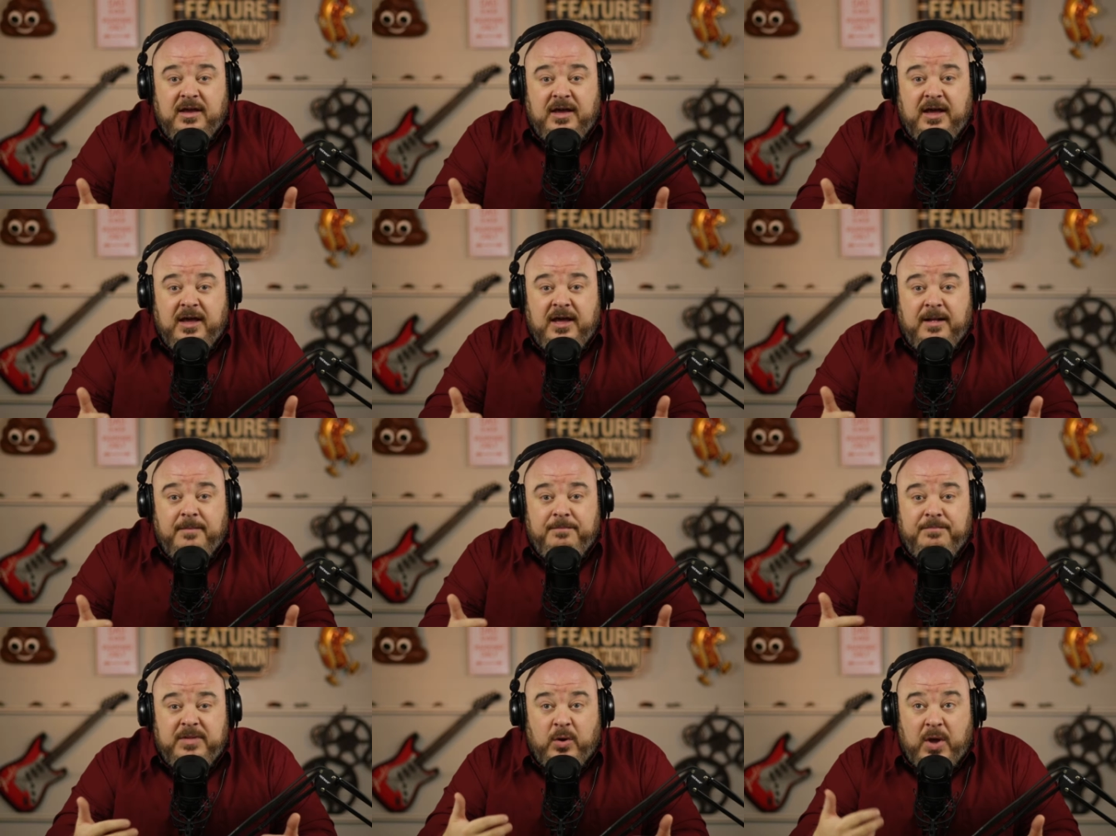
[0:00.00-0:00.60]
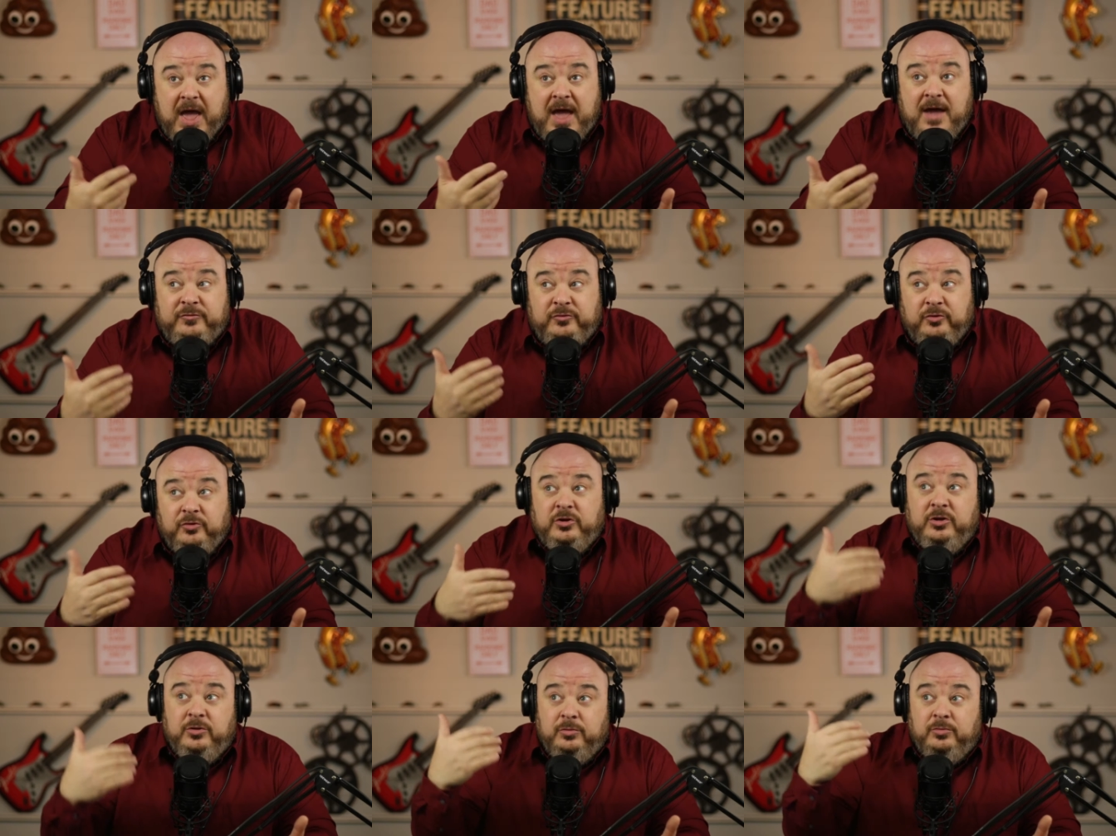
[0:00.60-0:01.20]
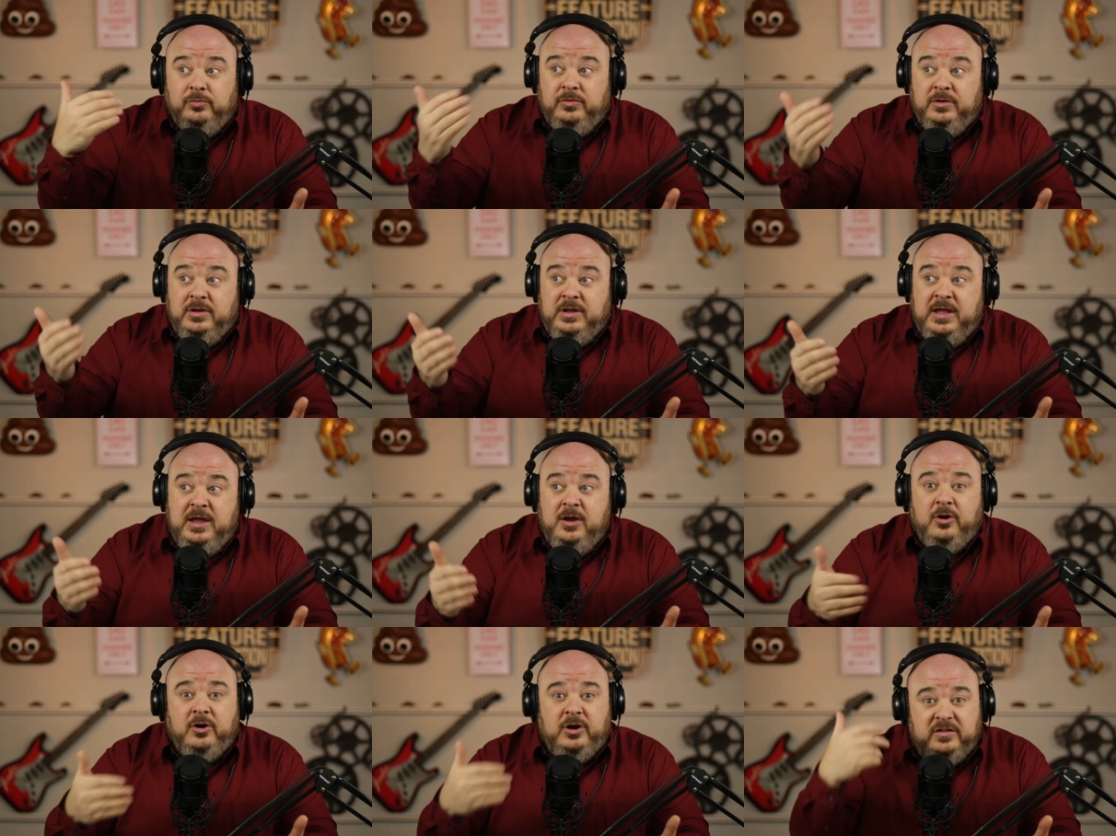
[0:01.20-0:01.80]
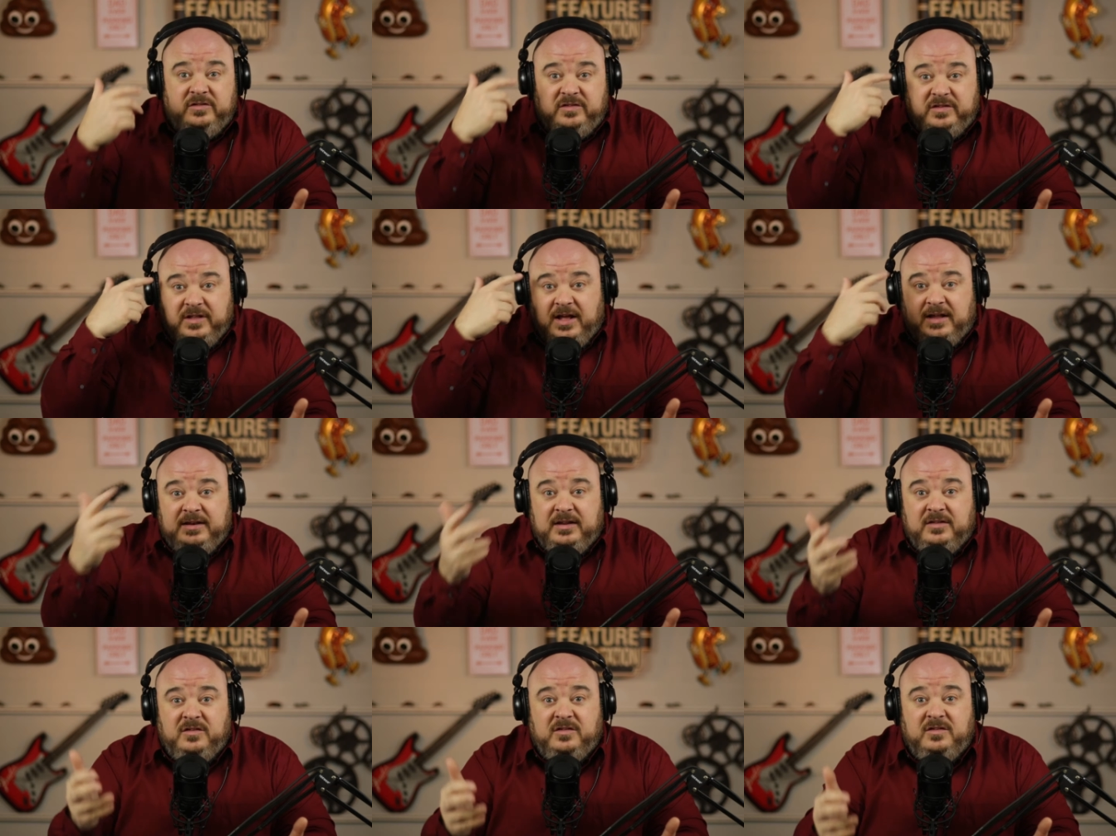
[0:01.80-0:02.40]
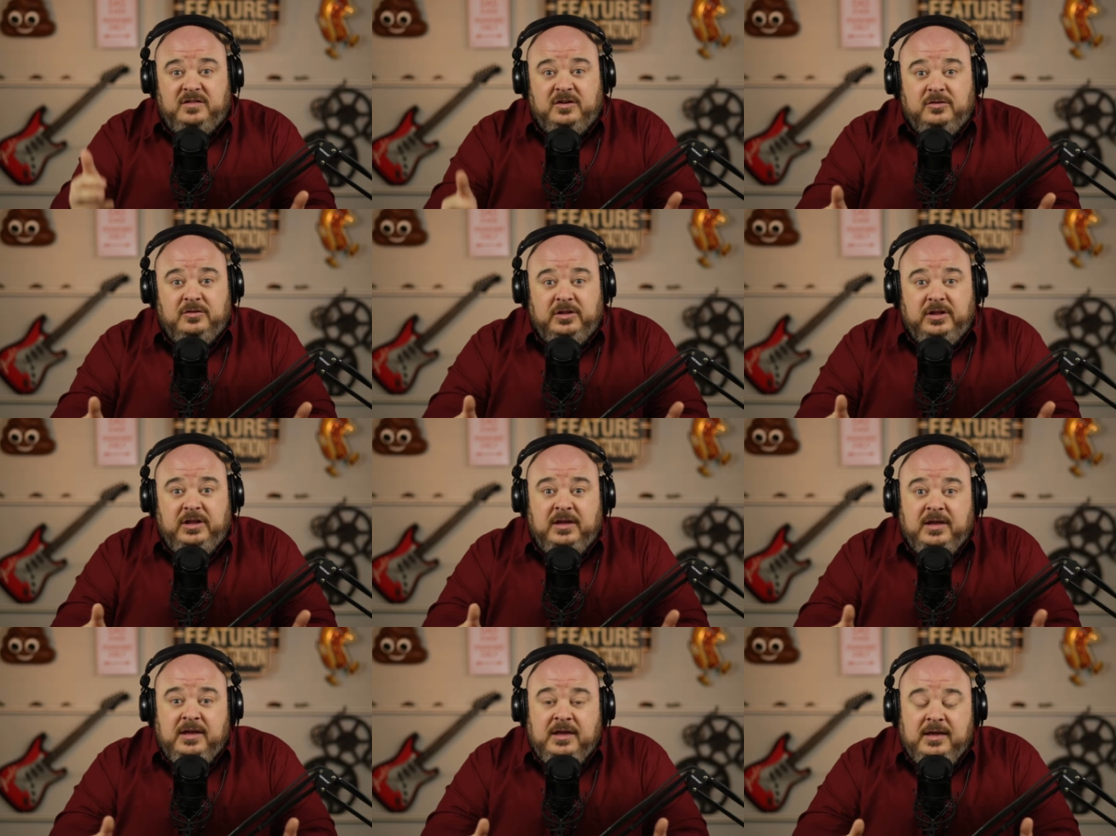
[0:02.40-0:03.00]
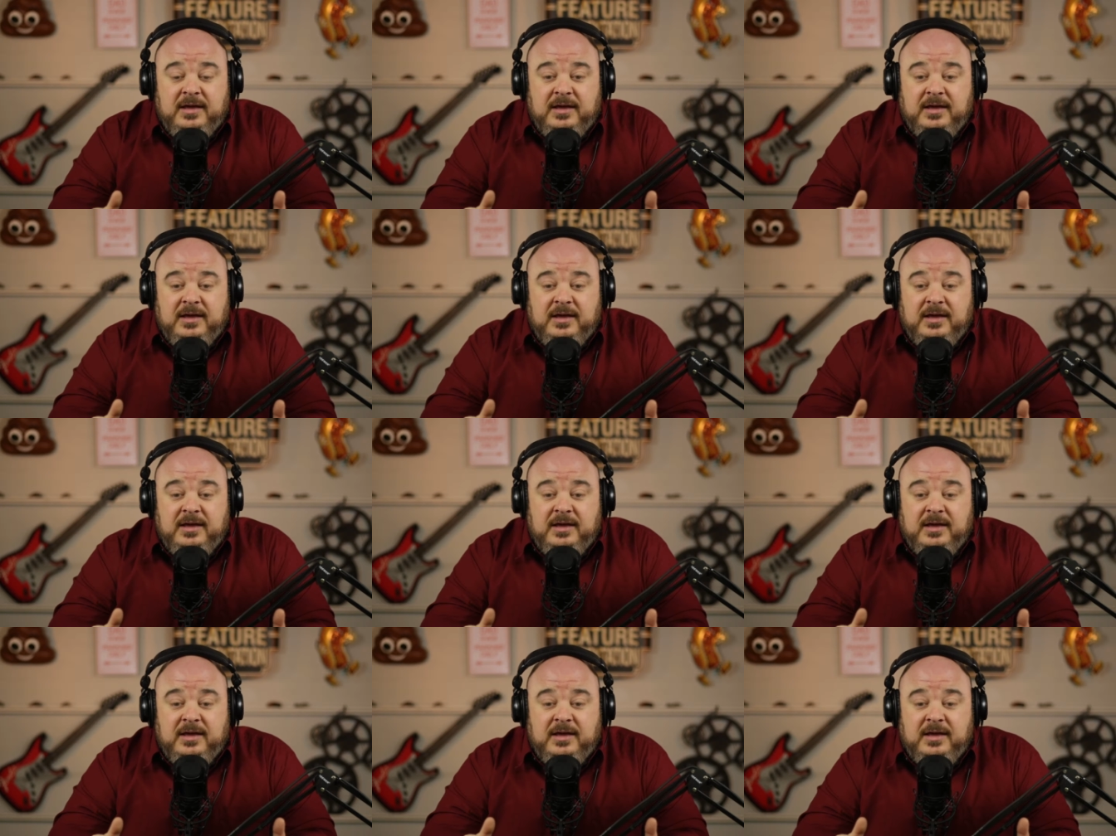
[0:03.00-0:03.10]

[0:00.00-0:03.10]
After you hear it, it's not necessarily